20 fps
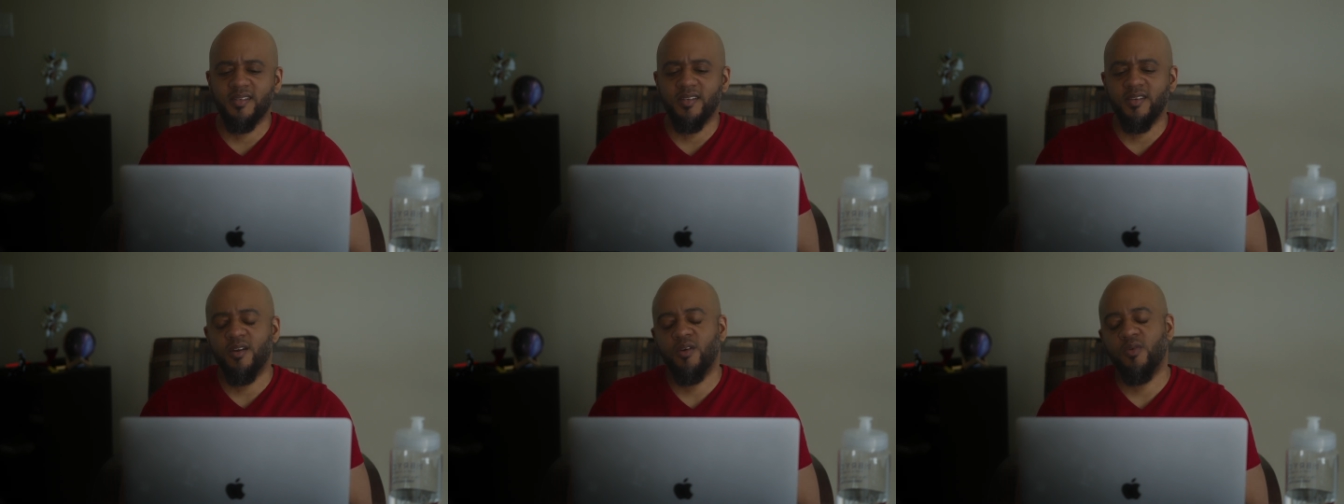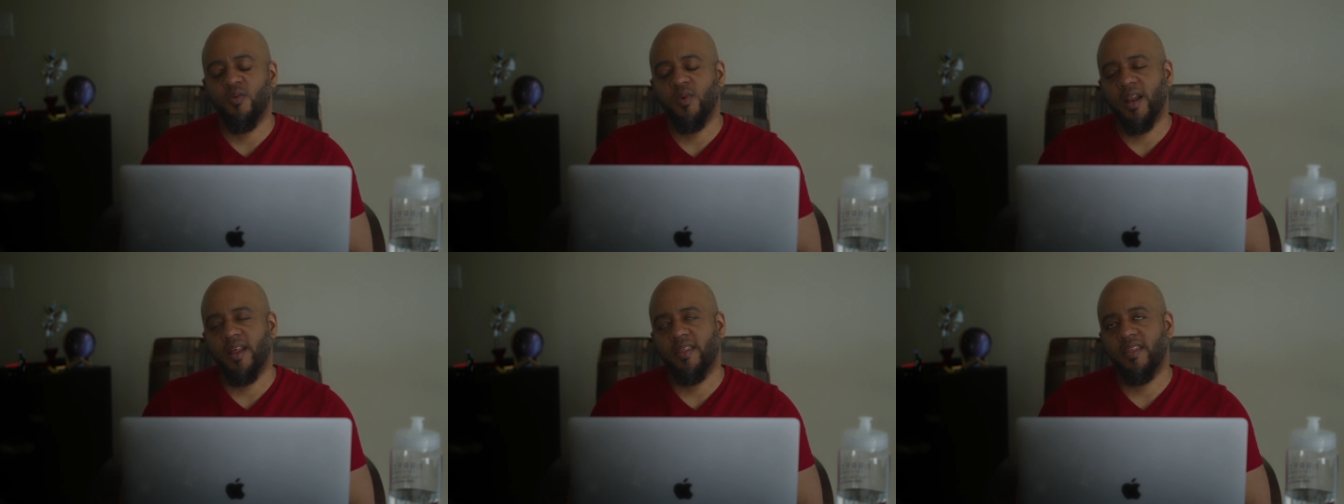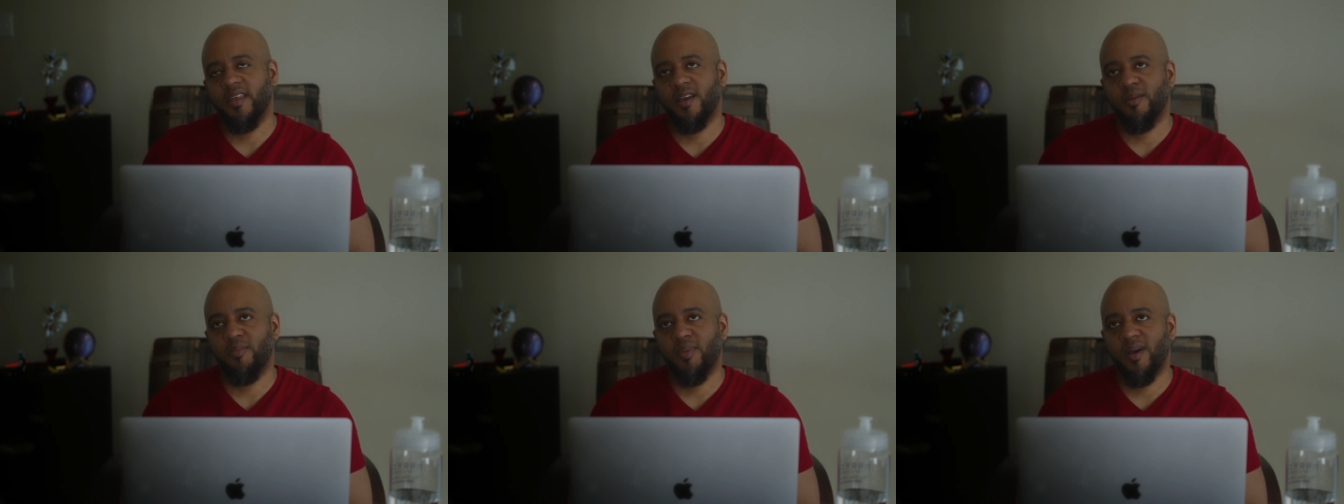you know, when I
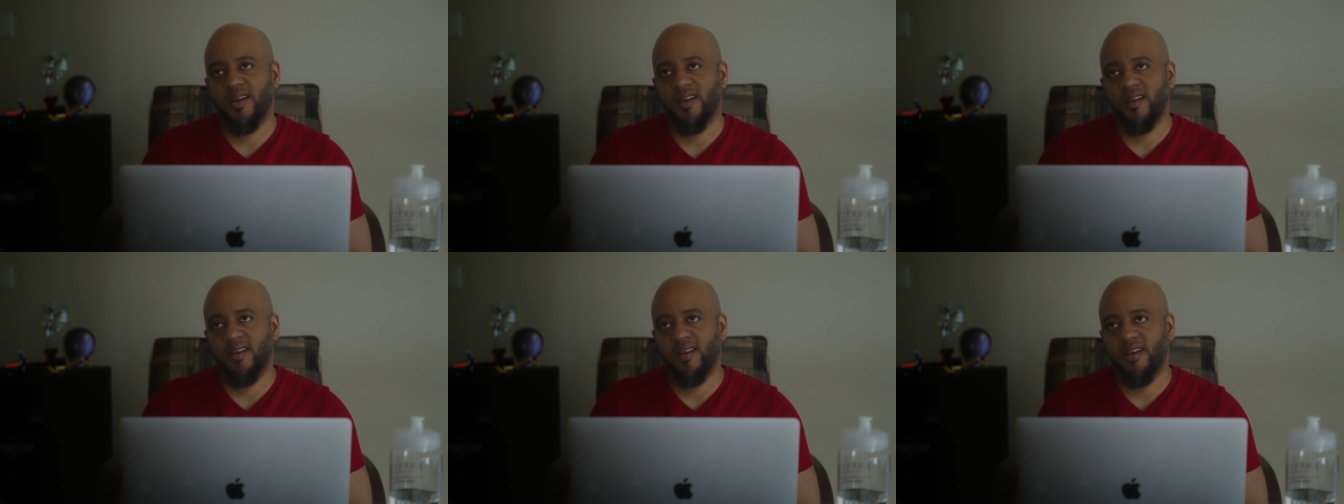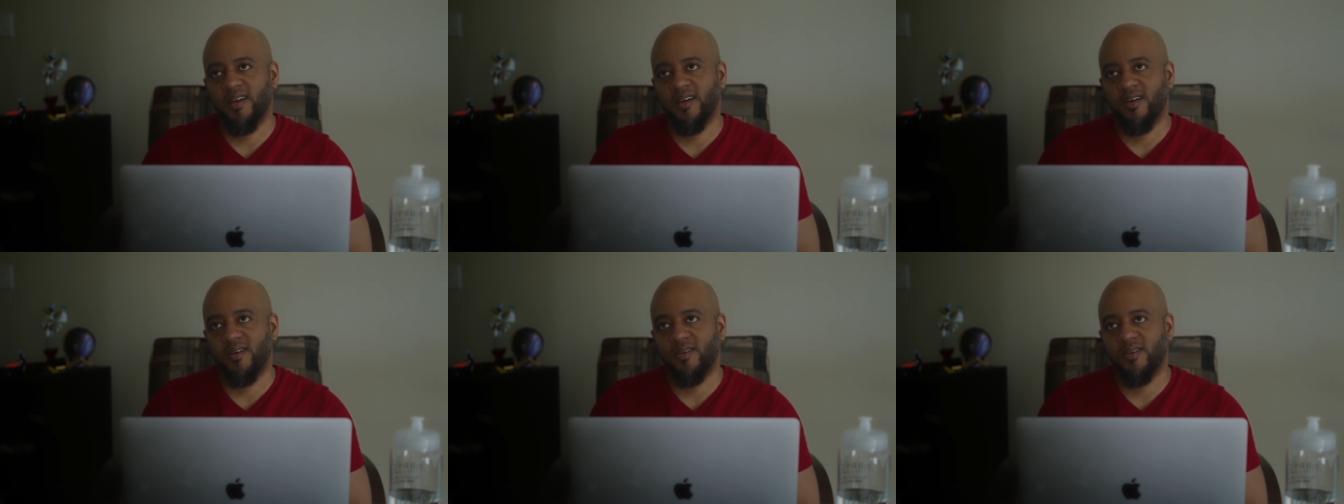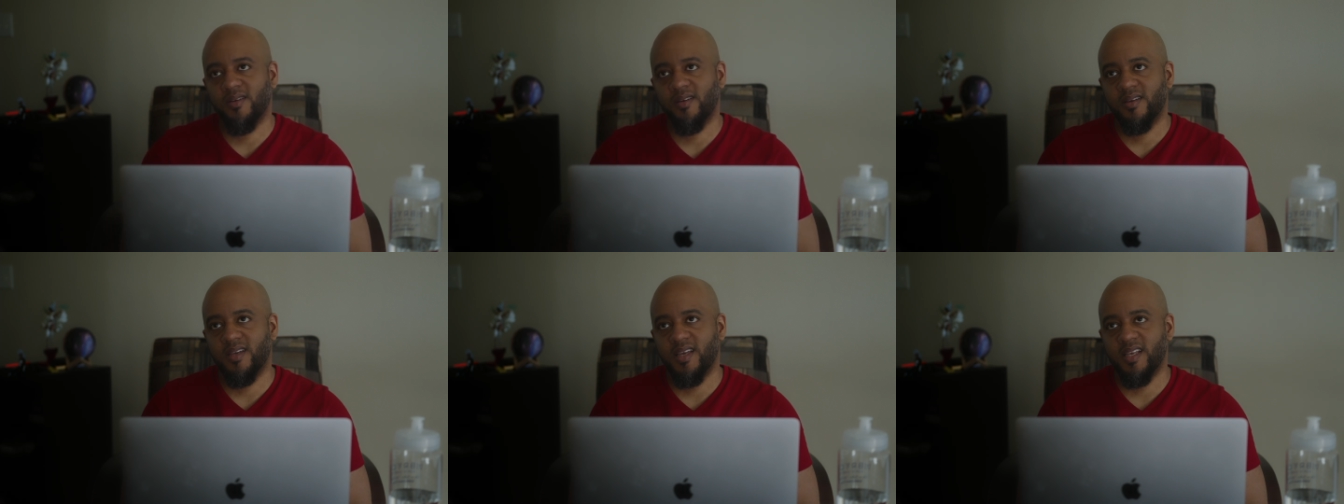think about it now,
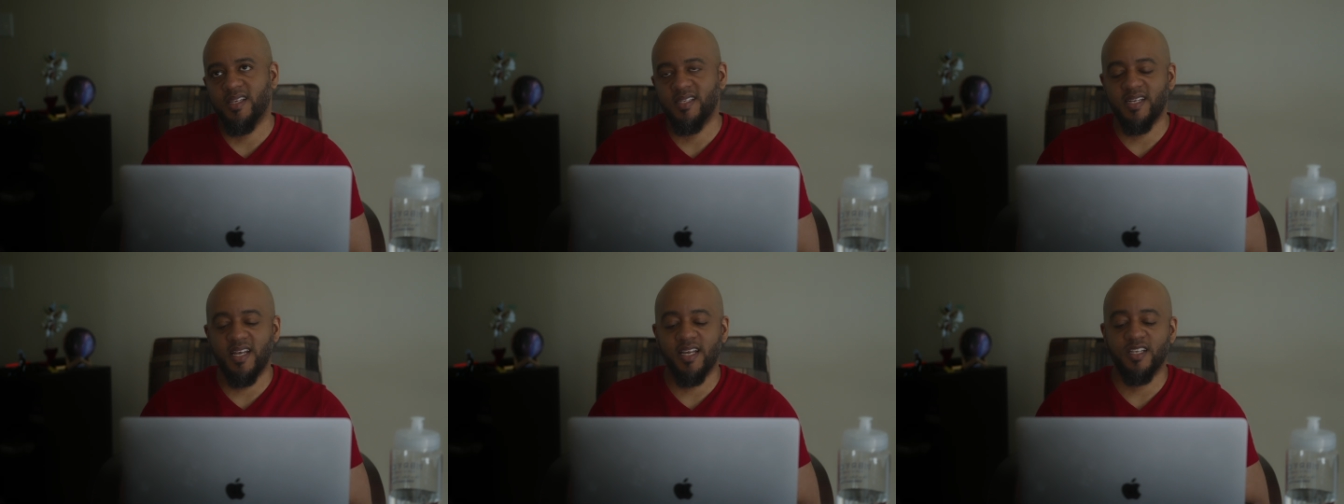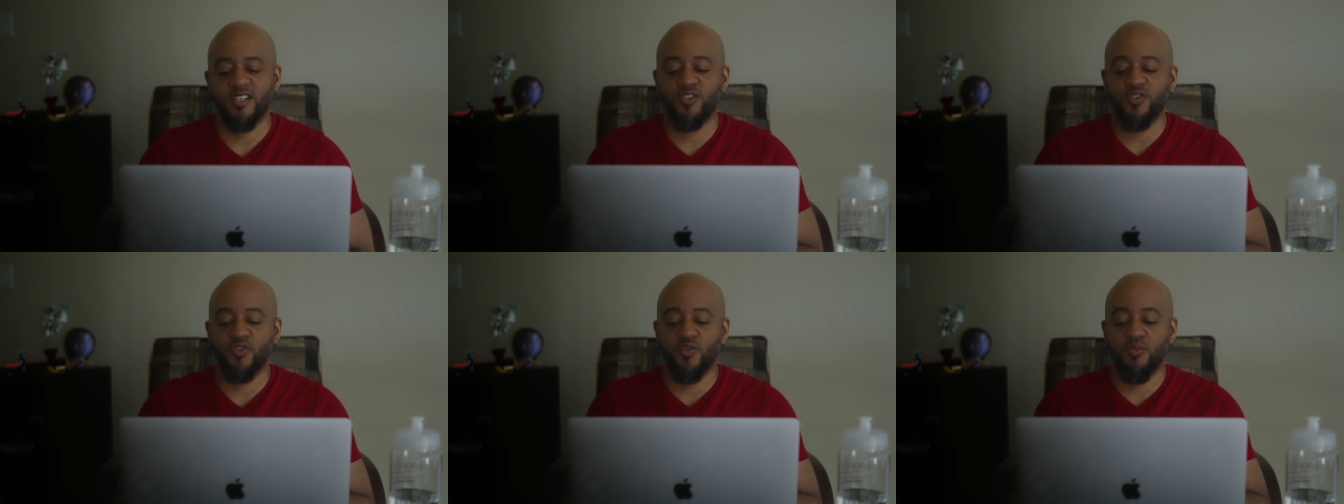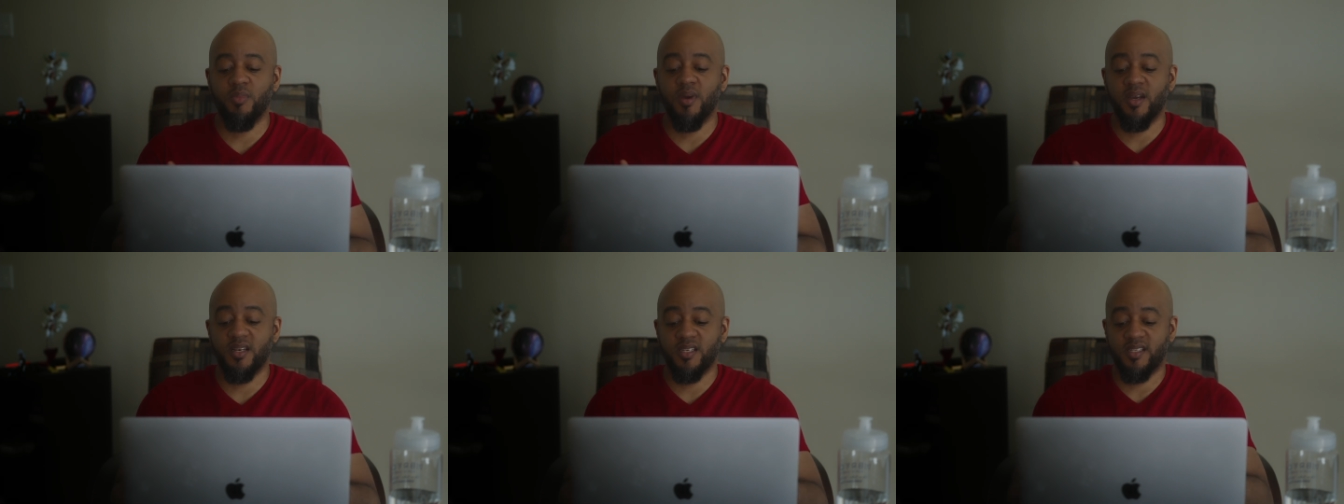it's not so
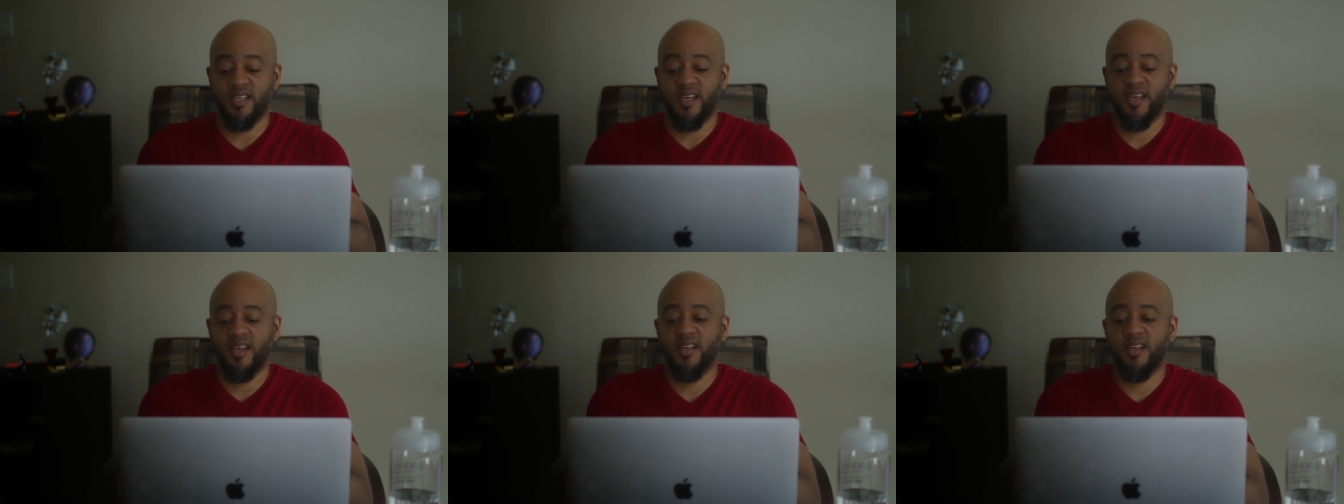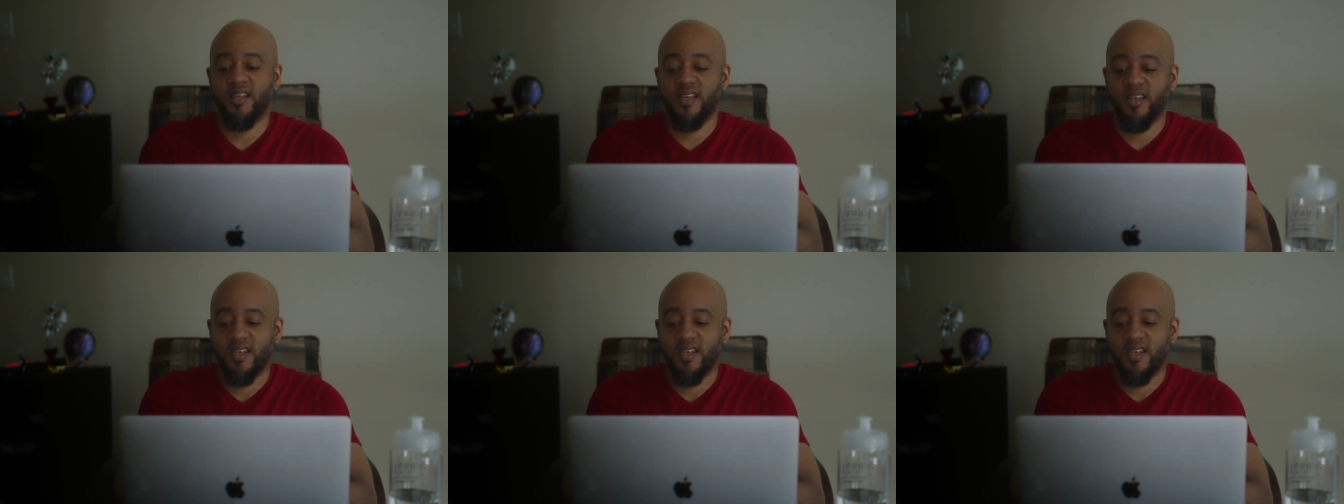much that